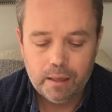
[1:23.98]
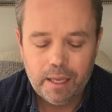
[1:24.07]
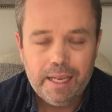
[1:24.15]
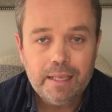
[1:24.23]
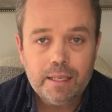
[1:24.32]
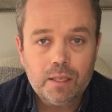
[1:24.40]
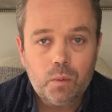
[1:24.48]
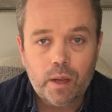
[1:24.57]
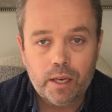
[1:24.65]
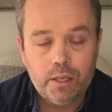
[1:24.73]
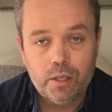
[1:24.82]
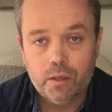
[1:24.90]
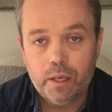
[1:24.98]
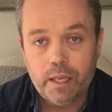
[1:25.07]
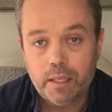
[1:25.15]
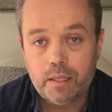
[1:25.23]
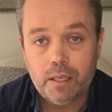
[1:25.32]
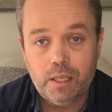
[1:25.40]
Easiest way to do it
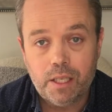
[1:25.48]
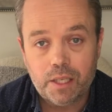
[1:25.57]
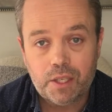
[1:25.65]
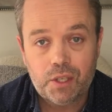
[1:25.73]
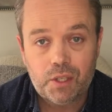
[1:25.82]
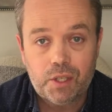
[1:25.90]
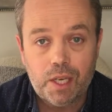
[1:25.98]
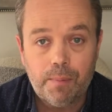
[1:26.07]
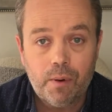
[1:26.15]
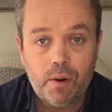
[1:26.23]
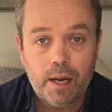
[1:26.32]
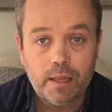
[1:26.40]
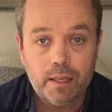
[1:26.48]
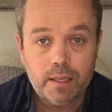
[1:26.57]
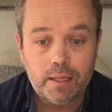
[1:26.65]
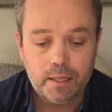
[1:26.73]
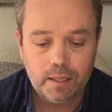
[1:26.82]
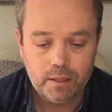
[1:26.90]
is to just separate
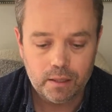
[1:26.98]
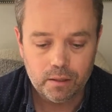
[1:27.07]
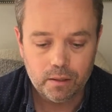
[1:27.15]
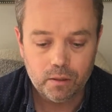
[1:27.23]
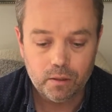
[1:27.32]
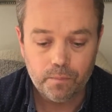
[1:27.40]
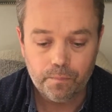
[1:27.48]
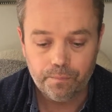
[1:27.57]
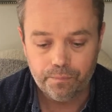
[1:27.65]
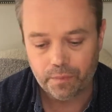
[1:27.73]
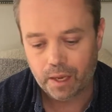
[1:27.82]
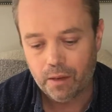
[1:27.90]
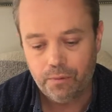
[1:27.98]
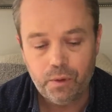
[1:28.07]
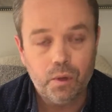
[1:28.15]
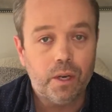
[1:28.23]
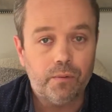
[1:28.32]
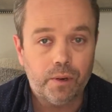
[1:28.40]
this into a
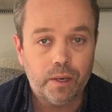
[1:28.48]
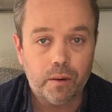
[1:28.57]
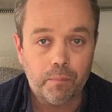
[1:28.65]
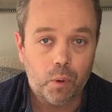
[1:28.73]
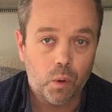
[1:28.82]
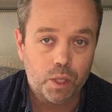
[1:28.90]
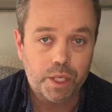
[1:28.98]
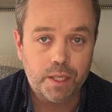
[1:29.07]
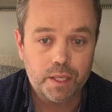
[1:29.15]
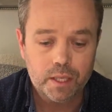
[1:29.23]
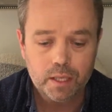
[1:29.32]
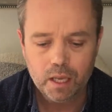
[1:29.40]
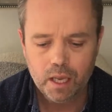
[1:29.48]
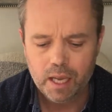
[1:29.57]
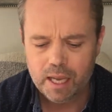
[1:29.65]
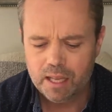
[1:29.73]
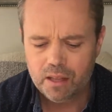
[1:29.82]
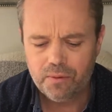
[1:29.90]
few different portions.
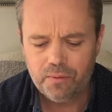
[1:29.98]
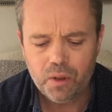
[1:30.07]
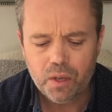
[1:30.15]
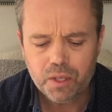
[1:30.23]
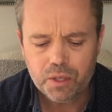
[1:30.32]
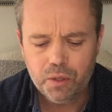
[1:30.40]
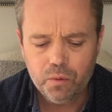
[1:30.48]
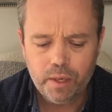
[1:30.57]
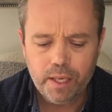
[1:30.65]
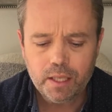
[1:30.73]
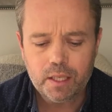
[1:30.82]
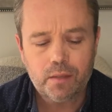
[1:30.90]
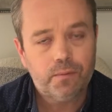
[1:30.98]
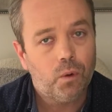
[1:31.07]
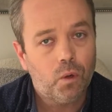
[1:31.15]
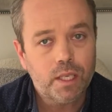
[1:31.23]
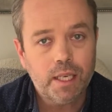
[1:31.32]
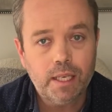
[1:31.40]
The first 2 weeks,
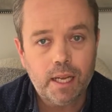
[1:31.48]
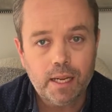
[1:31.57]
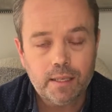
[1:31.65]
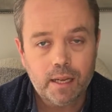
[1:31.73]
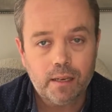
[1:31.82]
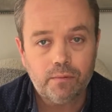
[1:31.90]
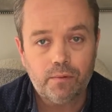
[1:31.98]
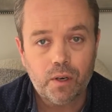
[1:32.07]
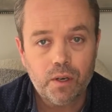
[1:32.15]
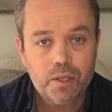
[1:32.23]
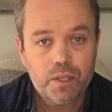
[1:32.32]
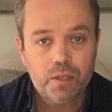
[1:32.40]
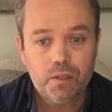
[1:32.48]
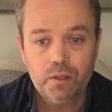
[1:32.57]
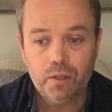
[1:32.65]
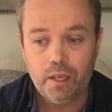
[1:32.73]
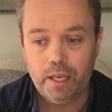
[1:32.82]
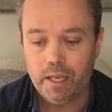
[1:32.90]
14 days out of roast,
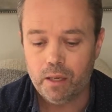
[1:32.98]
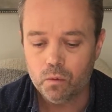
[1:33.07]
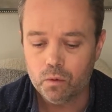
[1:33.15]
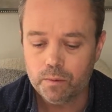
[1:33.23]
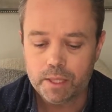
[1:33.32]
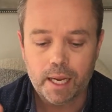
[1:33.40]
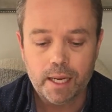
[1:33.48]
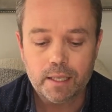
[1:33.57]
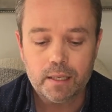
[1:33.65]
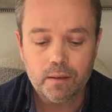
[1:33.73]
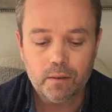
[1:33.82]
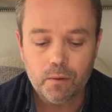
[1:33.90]
it will taste